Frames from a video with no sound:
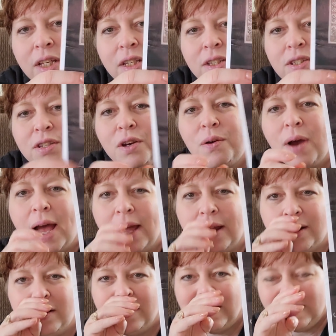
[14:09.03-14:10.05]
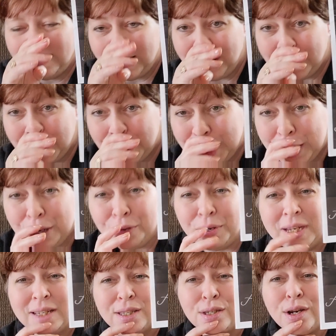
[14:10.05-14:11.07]
So I could, in
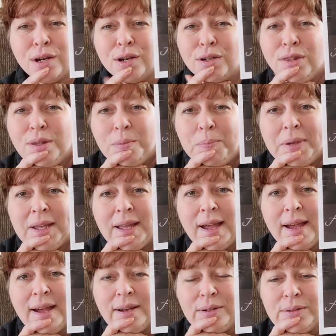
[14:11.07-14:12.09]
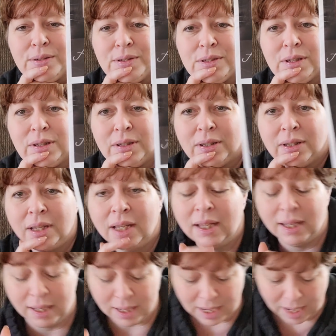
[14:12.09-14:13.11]
theory, start the big house.
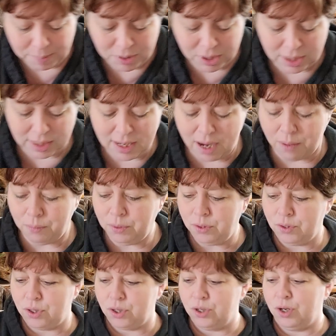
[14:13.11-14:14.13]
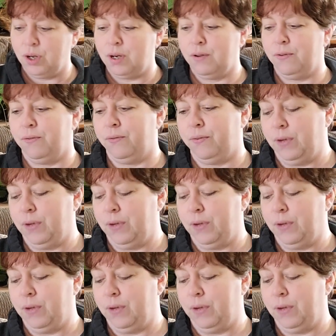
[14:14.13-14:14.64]
I'm just not real sure if